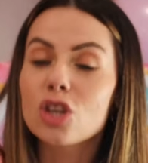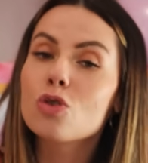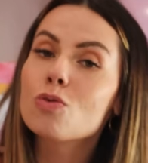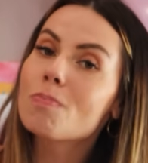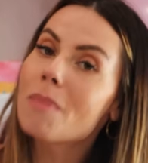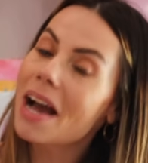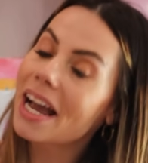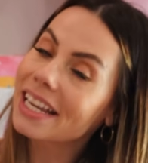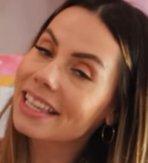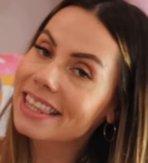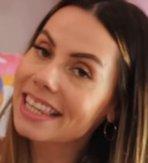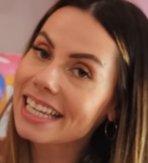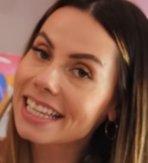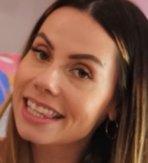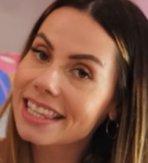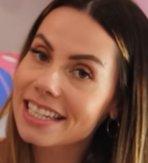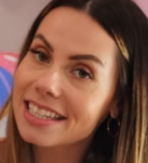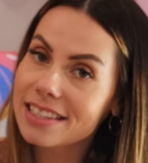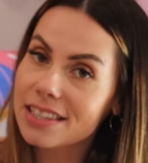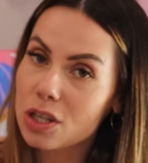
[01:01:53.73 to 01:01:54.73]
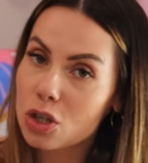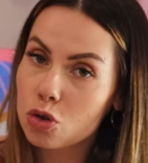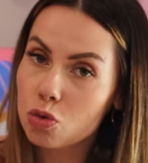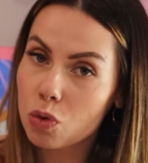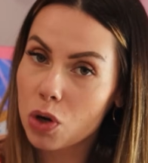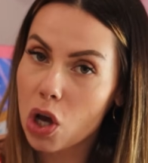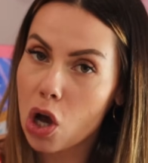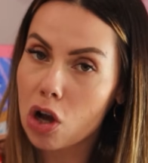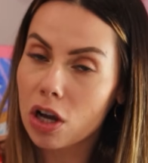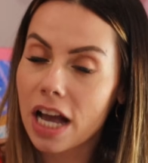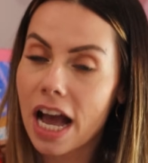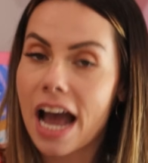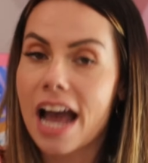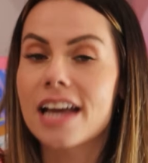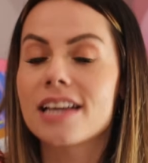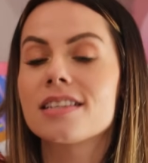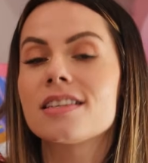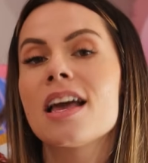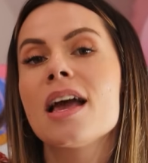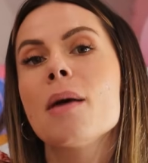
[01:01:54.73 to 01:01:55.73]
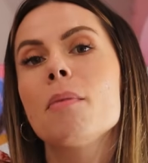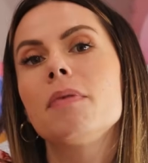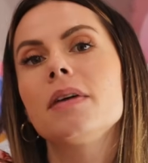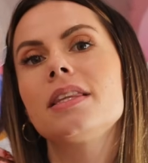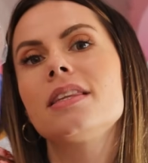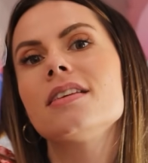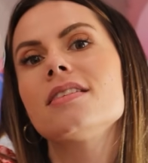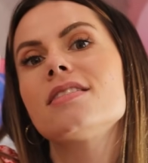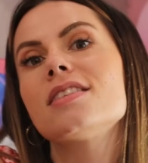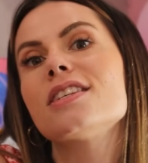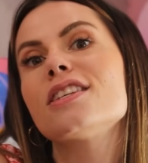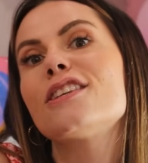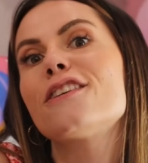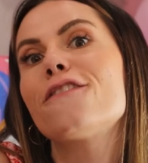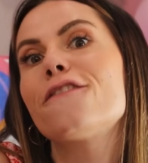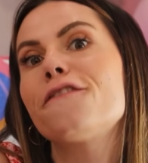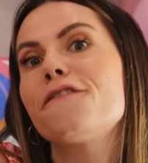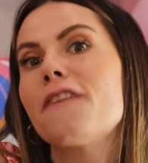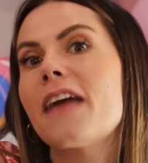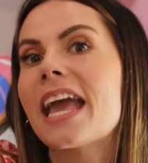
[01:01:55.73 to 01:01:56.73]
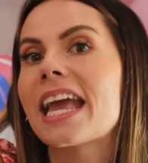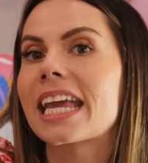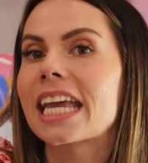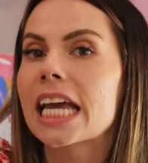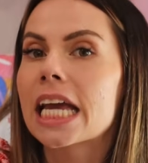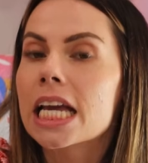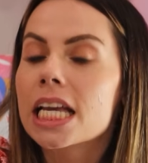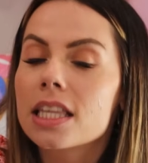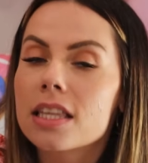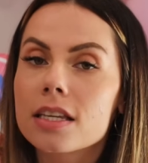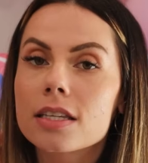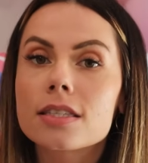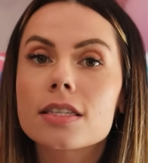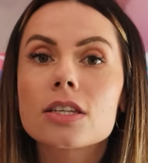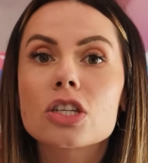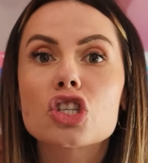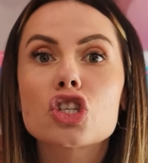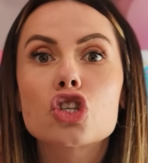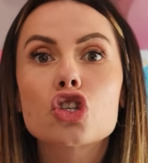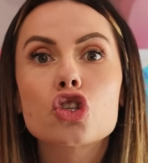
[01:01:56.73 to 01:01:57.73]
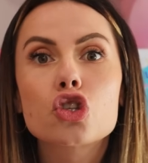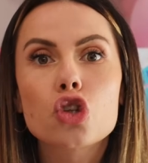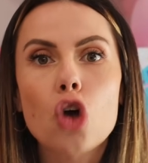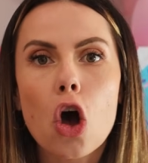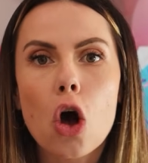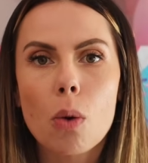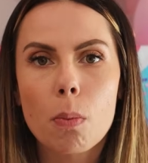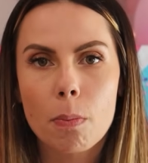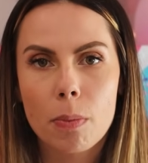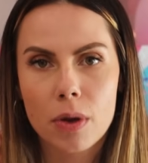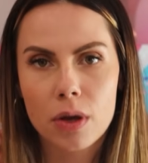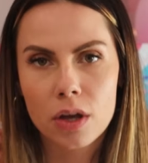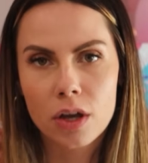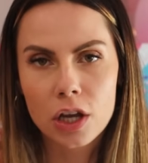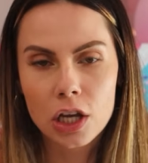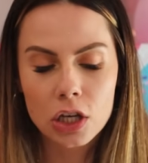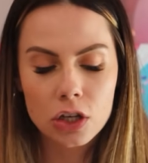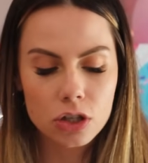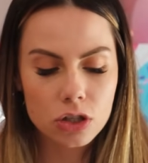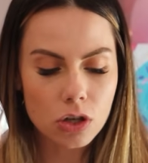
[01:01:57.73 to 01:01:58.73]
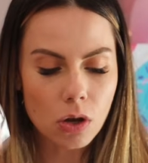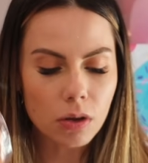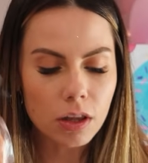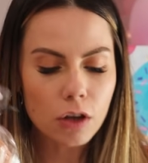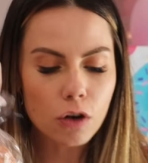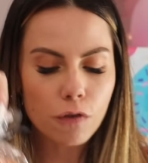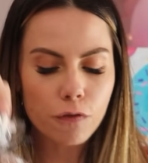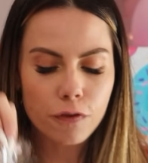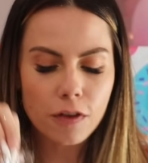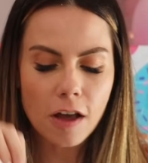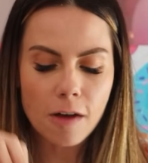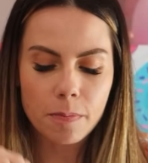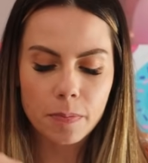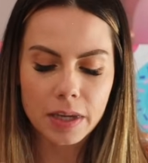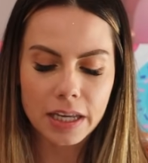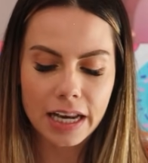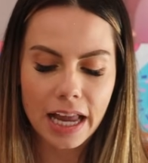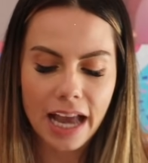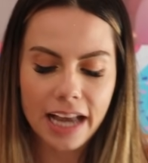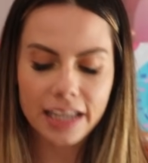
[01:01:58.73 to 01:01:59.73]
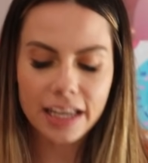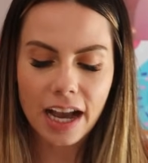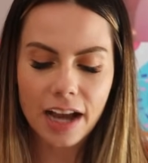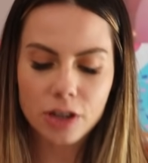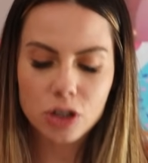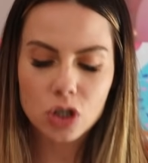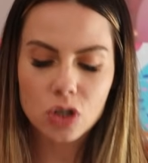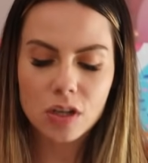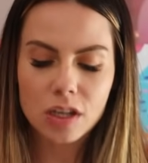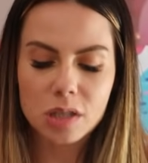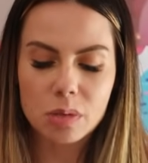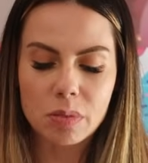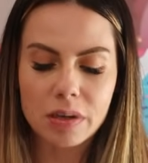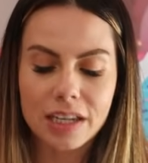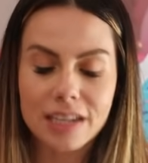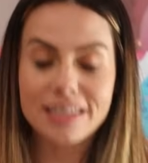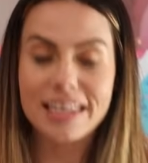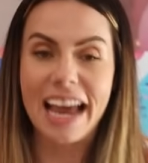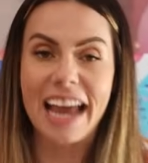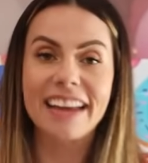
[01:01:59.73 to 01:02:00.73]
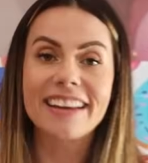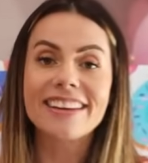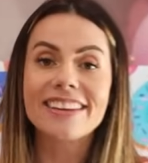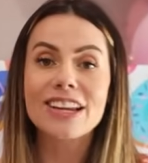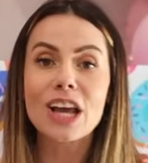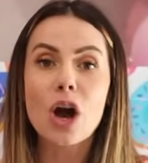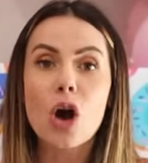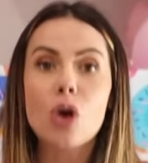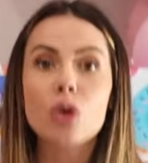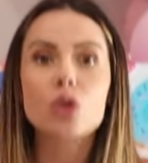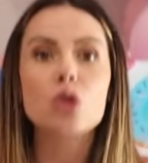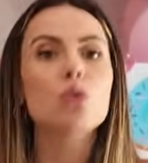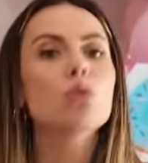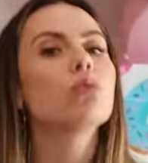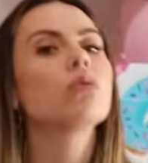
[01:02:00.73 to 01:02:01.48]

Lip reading: You might think this is real, guys, but this is fake. This is soap. So, little Fluffbean, I got you this because I know you